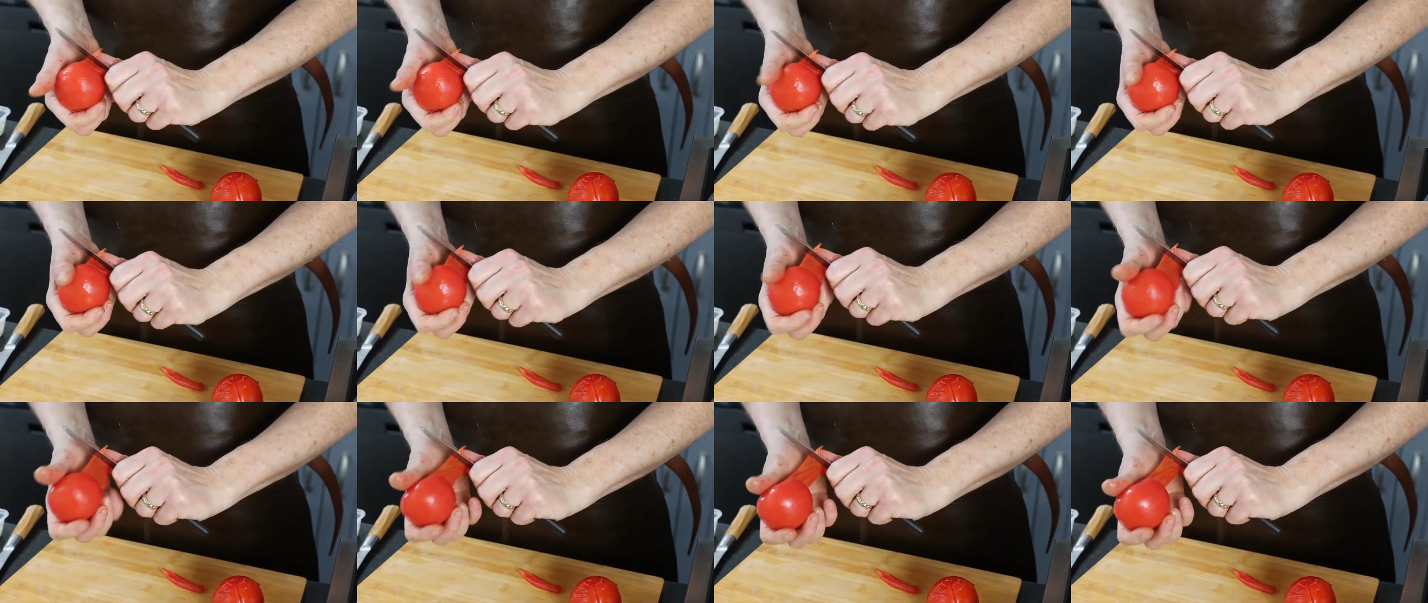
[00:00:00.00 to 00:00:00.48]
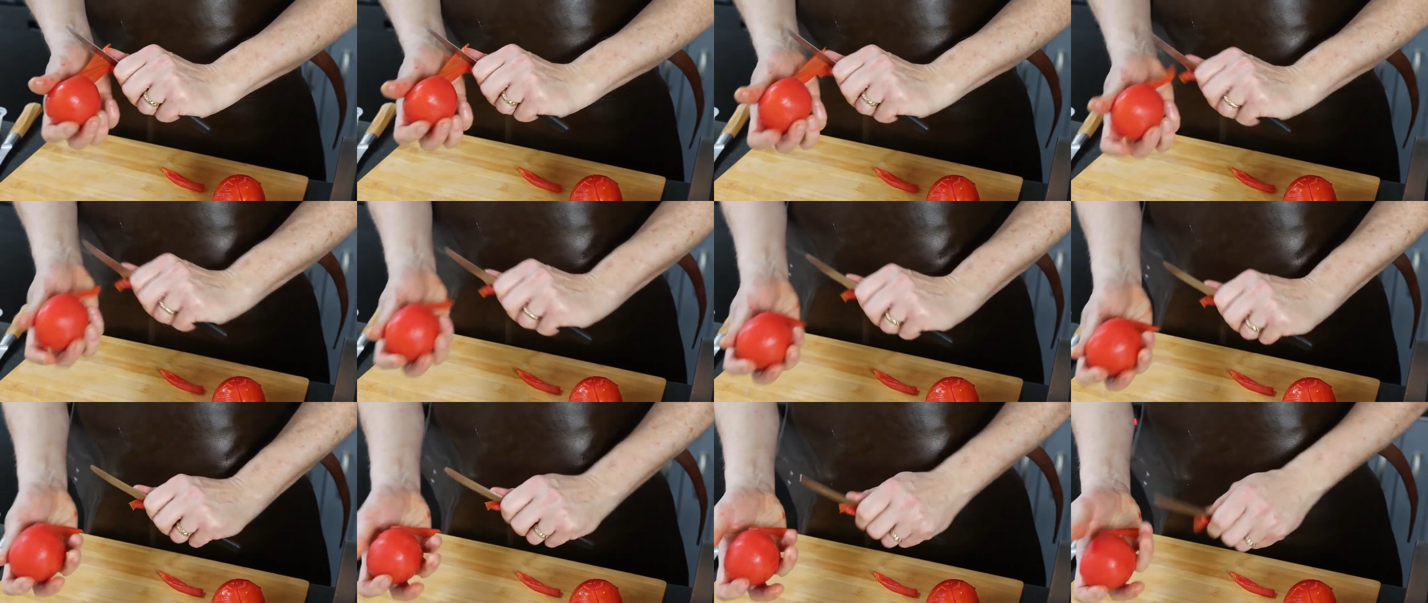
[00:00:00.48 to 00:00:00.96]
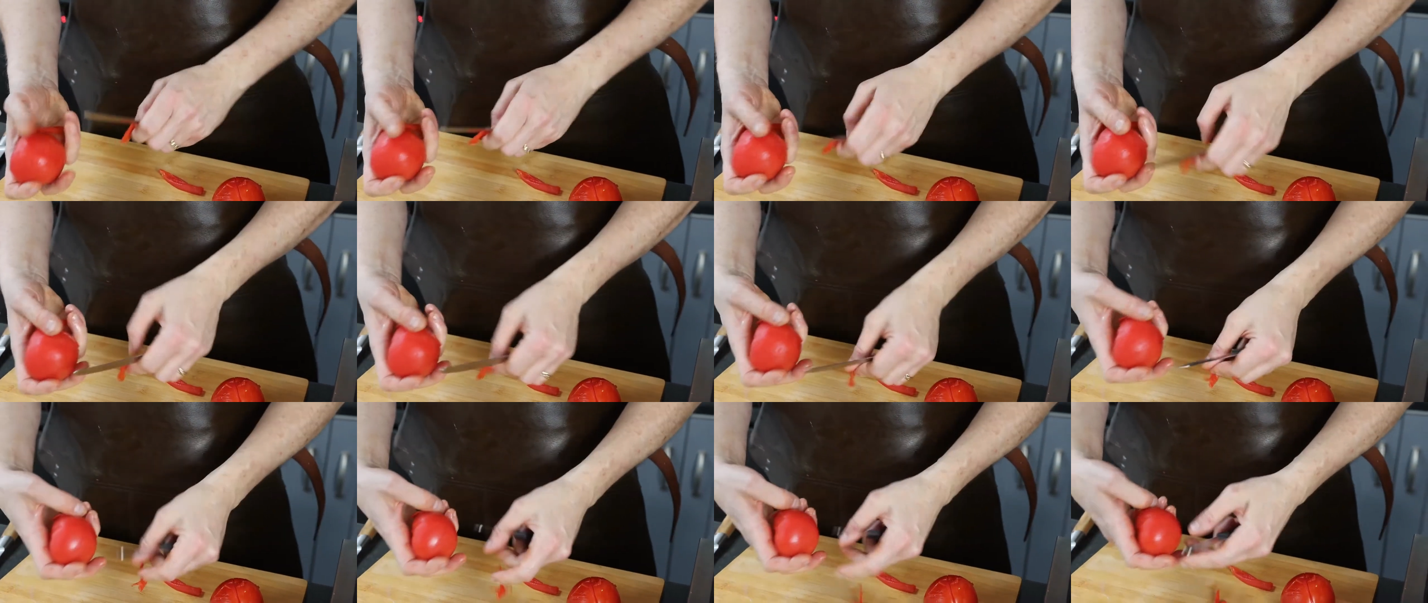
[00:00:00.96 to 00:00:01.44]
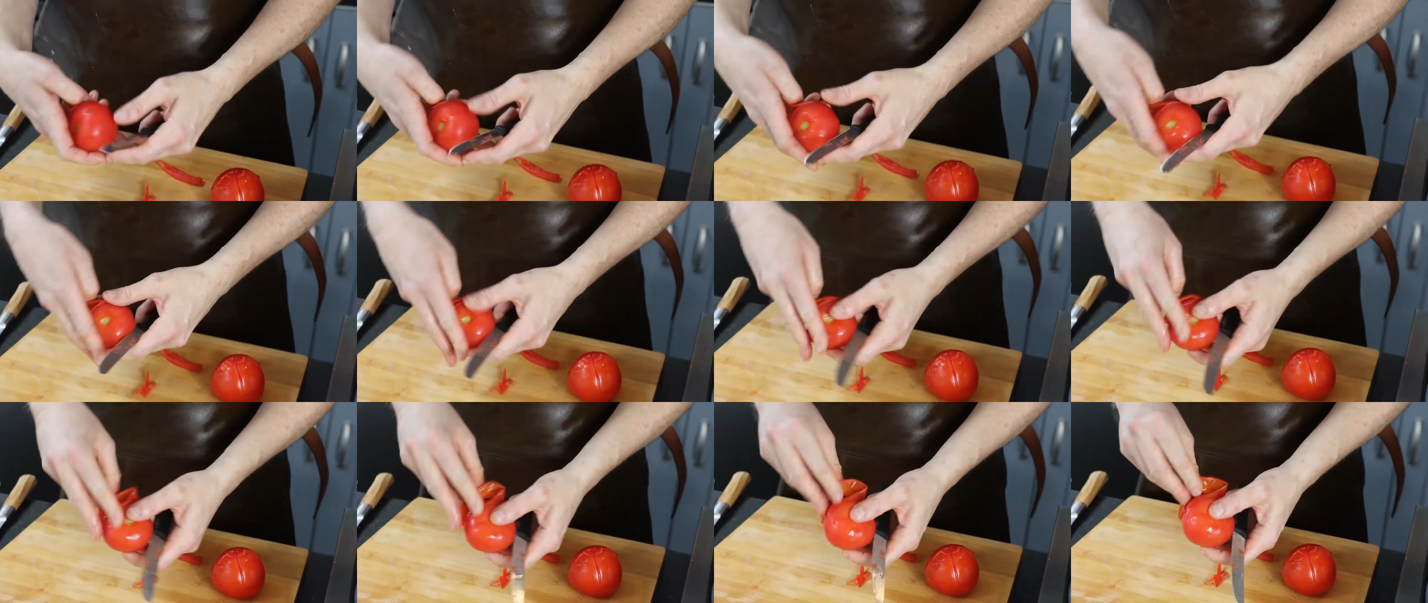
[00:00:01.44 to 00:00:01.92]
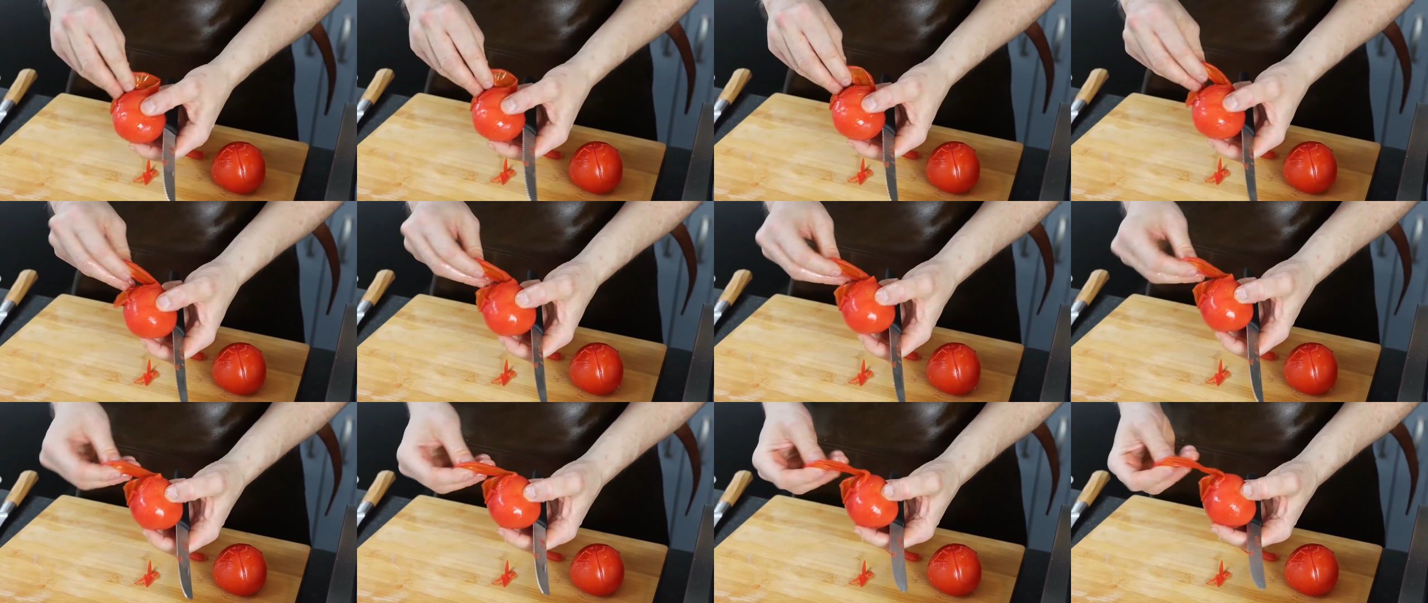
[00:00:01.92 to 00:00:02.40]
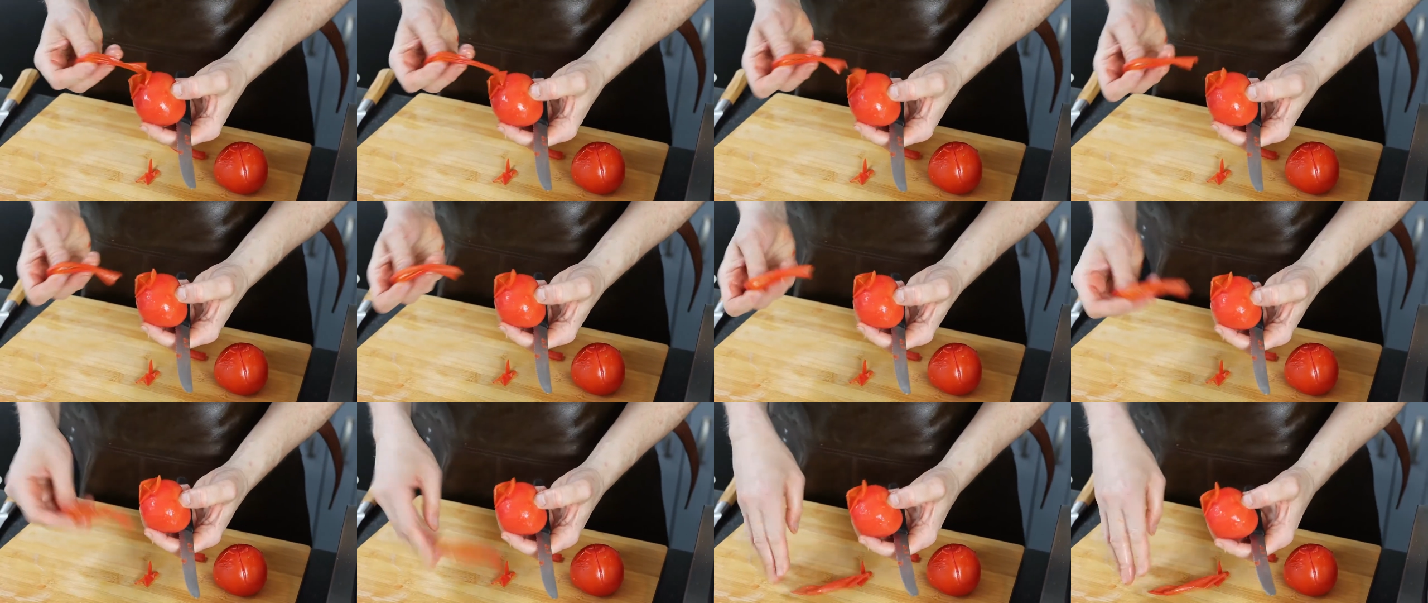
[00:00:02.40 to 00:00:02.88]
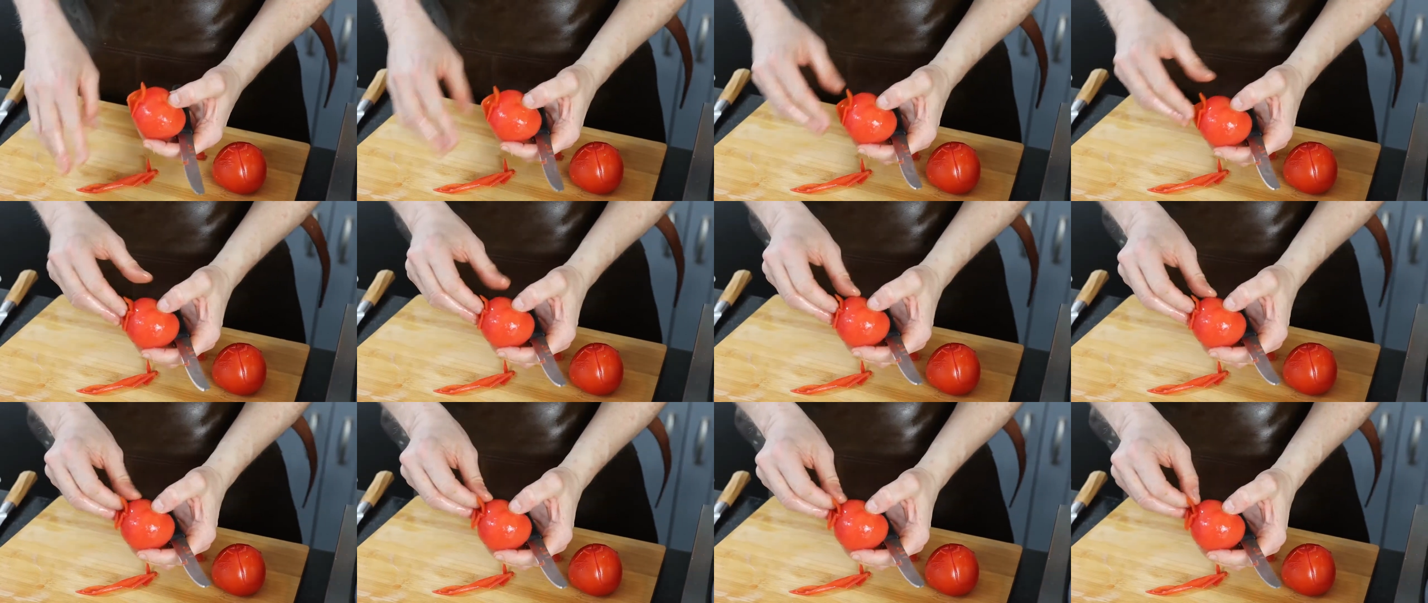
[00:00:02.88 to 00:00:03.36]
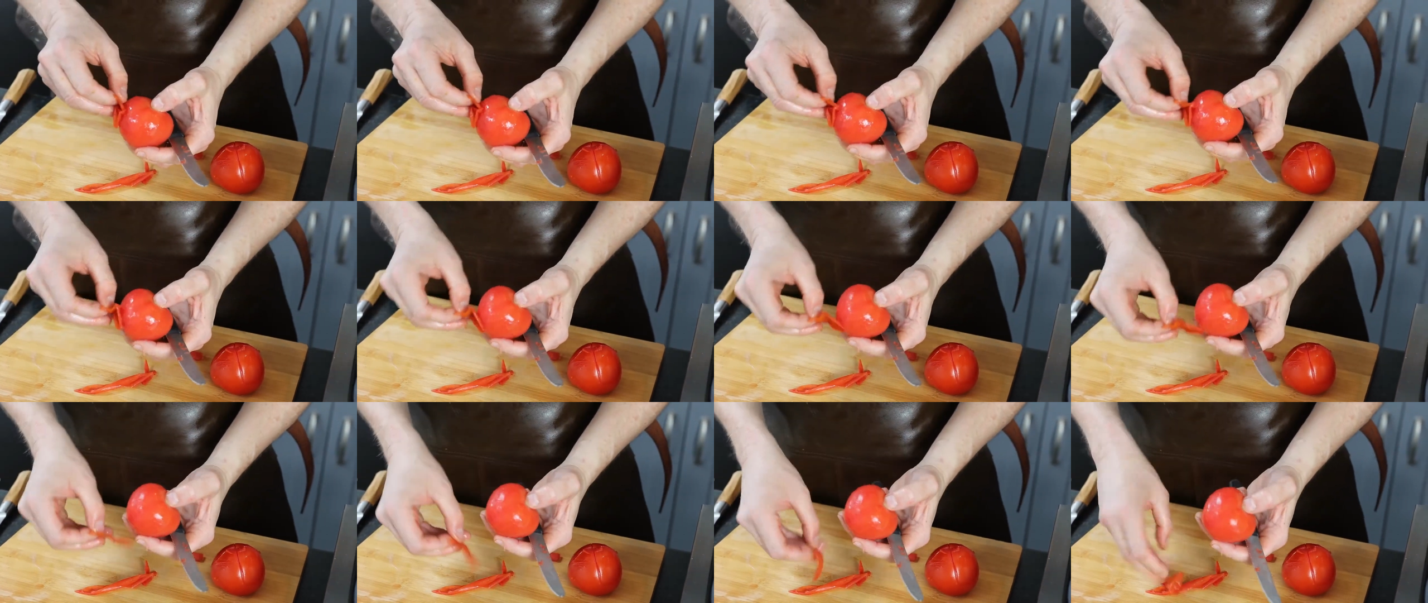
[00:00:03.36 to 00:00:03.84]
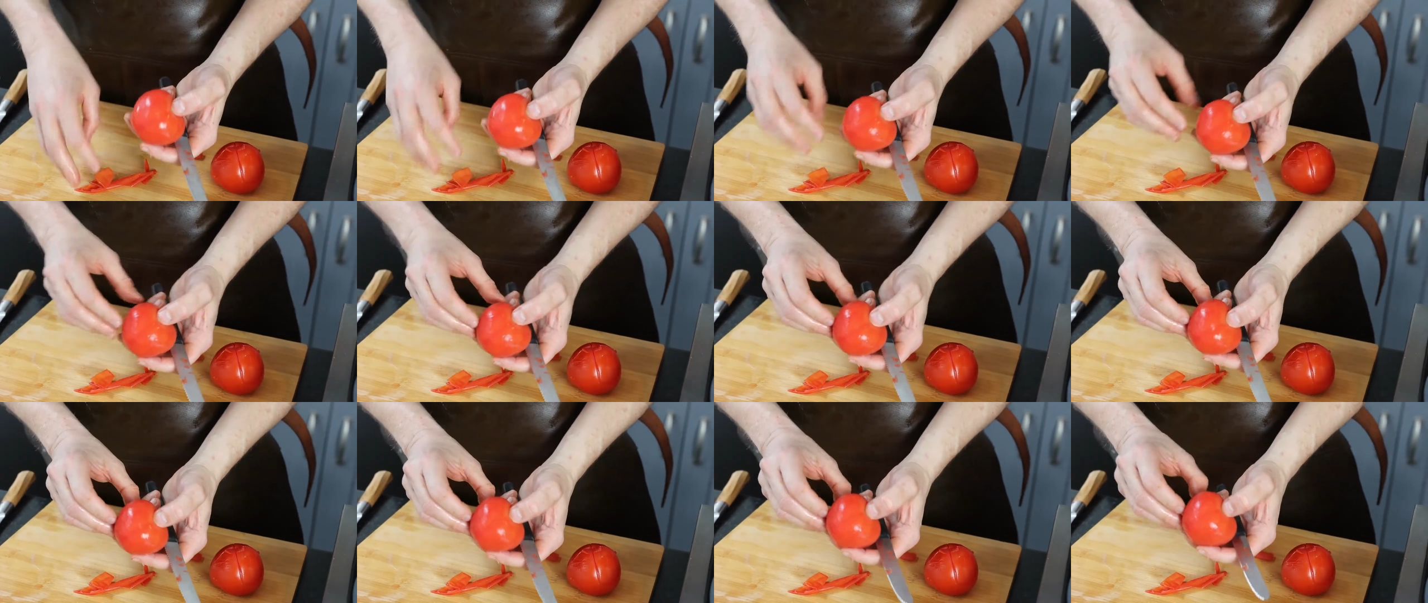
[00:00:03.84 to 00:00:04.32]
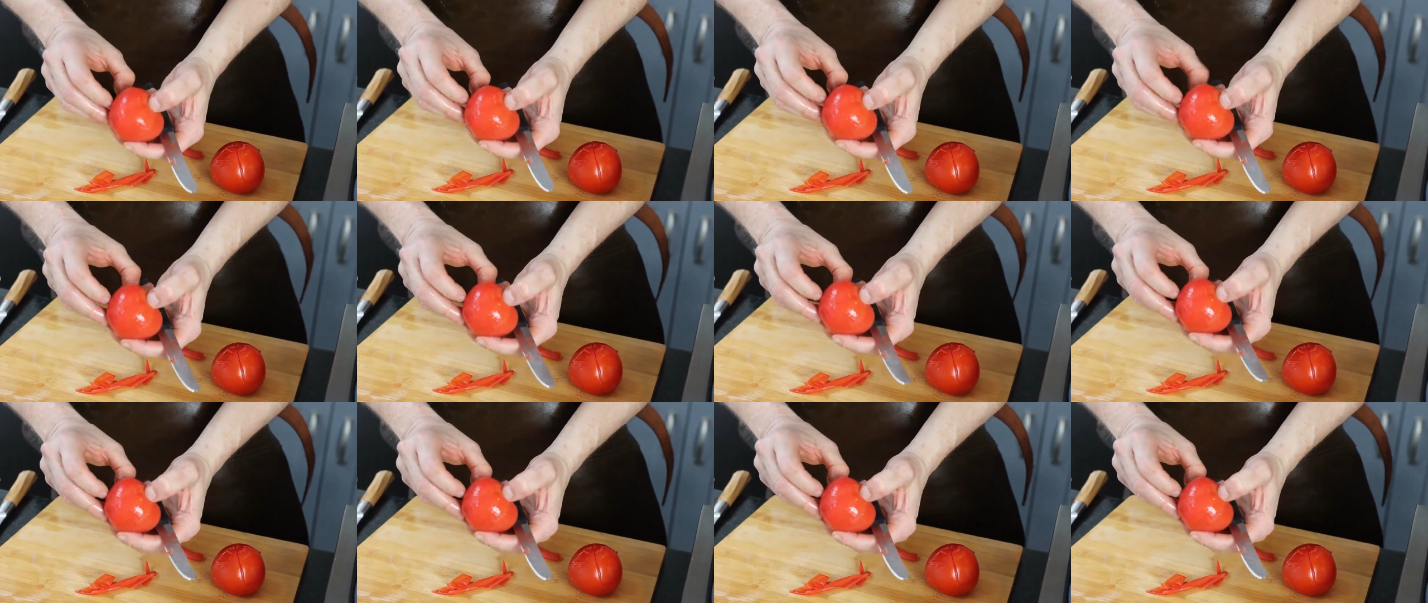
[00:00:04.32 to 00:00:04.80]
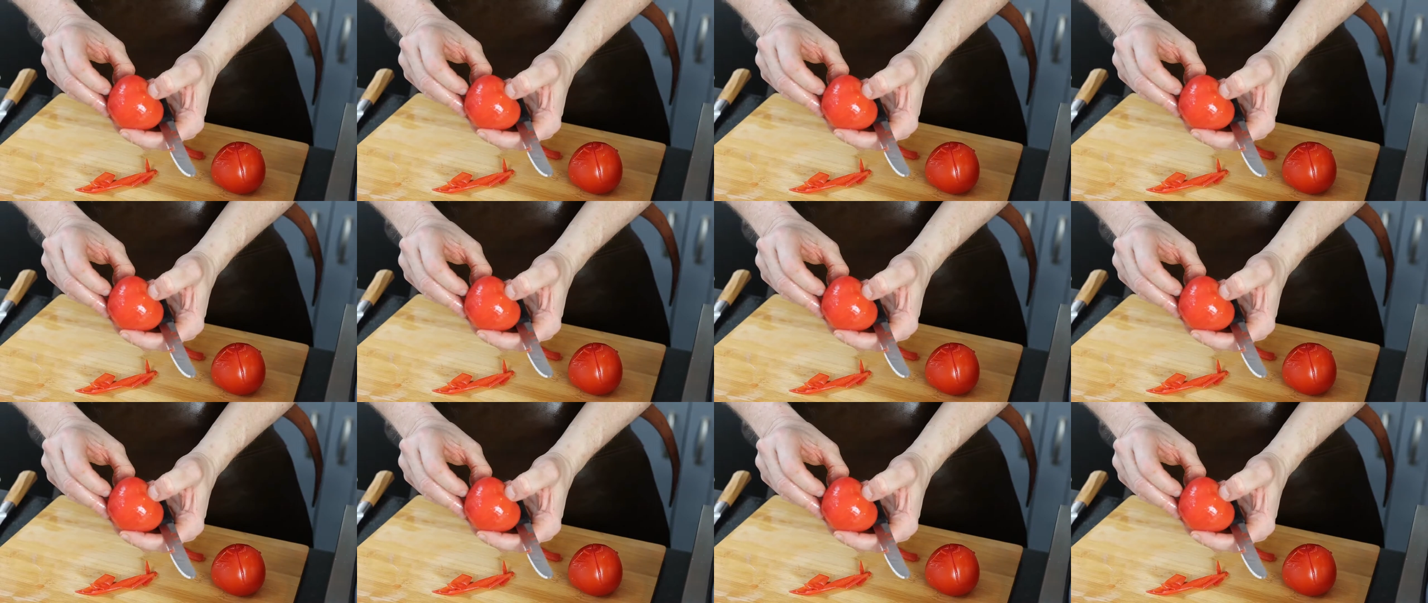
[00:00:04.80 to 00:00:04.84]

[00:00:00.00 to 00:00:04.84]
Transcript: [unreadable: no face in view]